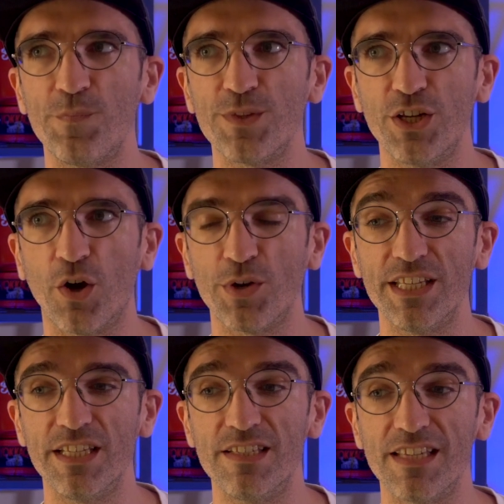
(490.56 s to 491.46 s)
you know,
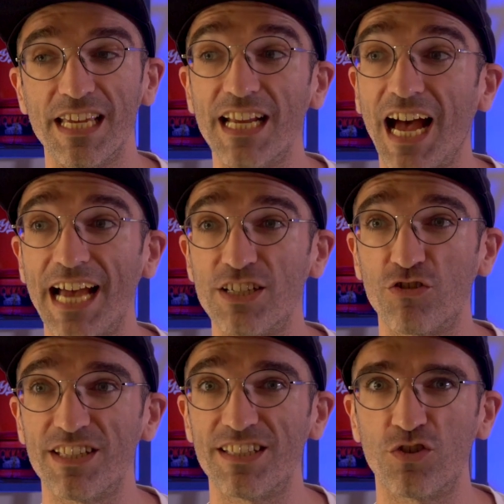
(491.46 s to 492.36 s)
he's in a high
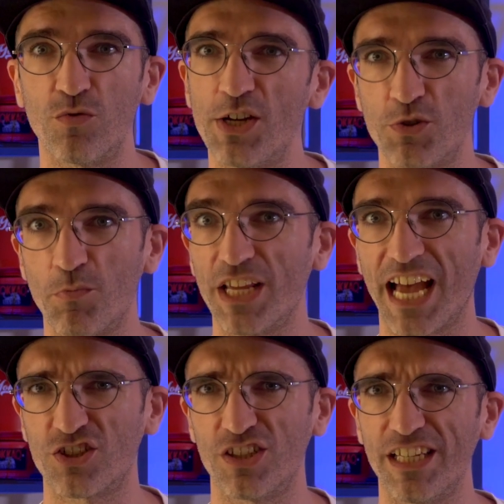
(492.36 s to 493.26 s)
stress situation, but he
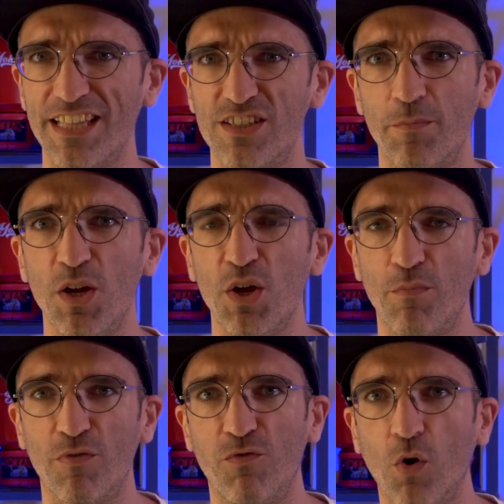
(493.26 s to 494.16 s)
actually ends up
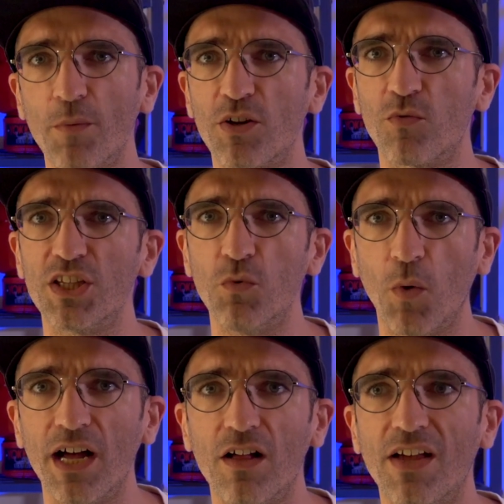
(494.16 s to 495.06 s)
performing really
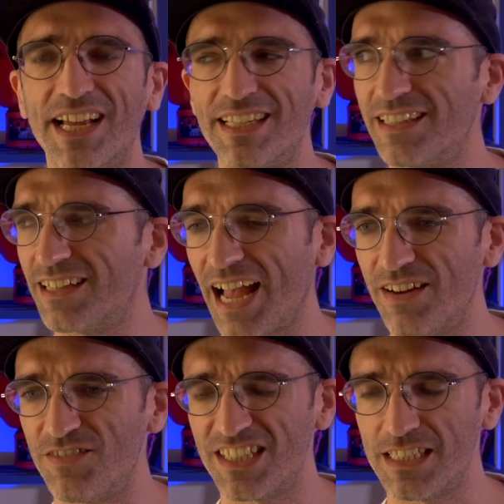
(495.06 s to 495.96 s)
well, and he kind
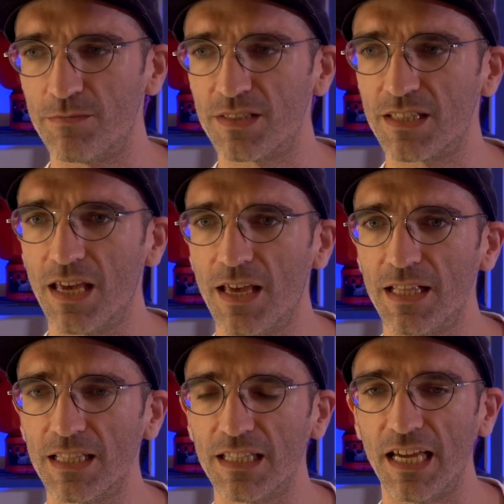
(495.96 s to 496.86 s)
of seems
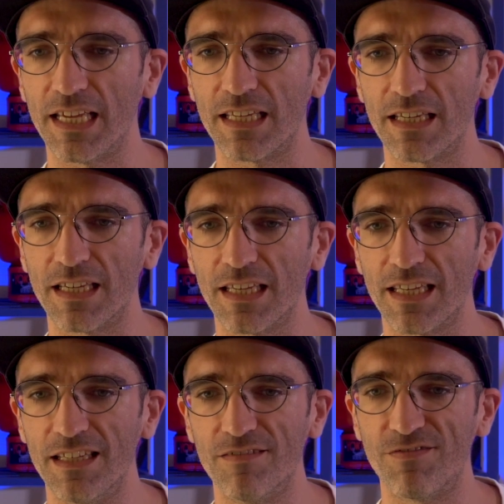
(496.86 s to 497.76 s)
like
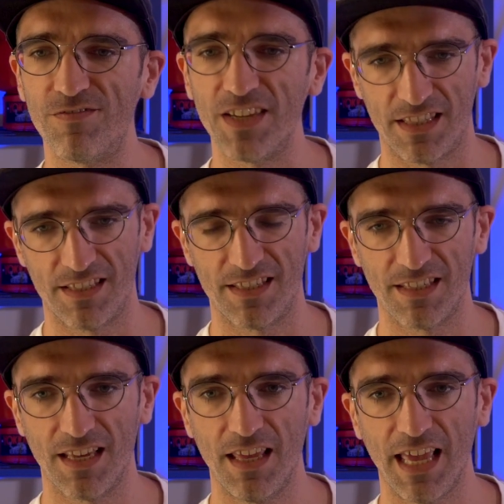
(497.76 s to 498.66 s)
he fits
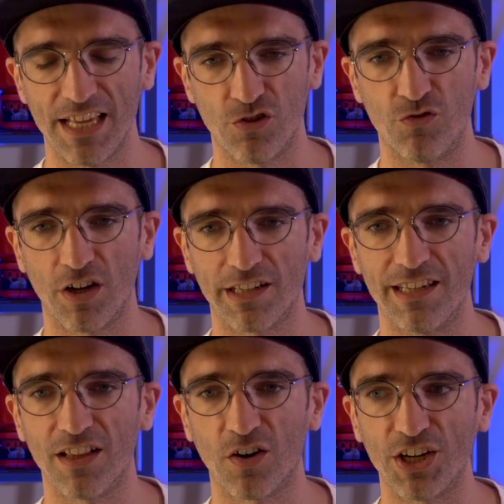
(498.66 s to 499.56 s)
as a drug
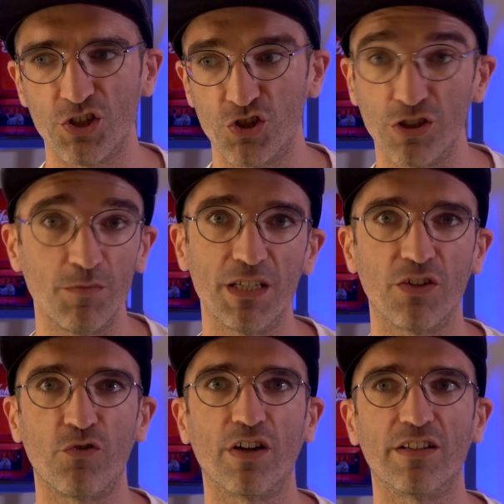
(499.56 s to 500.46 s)
dealer and he should be a
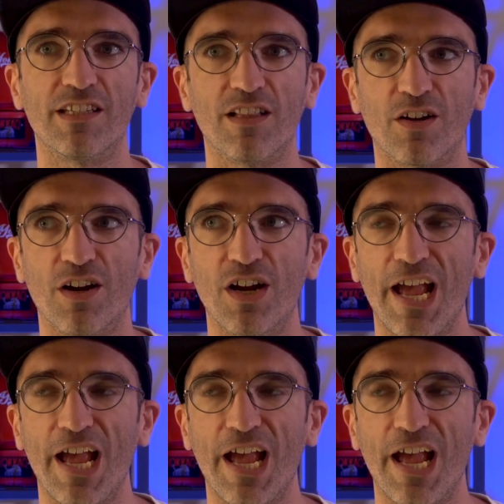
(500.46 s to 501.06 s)
drug dealer,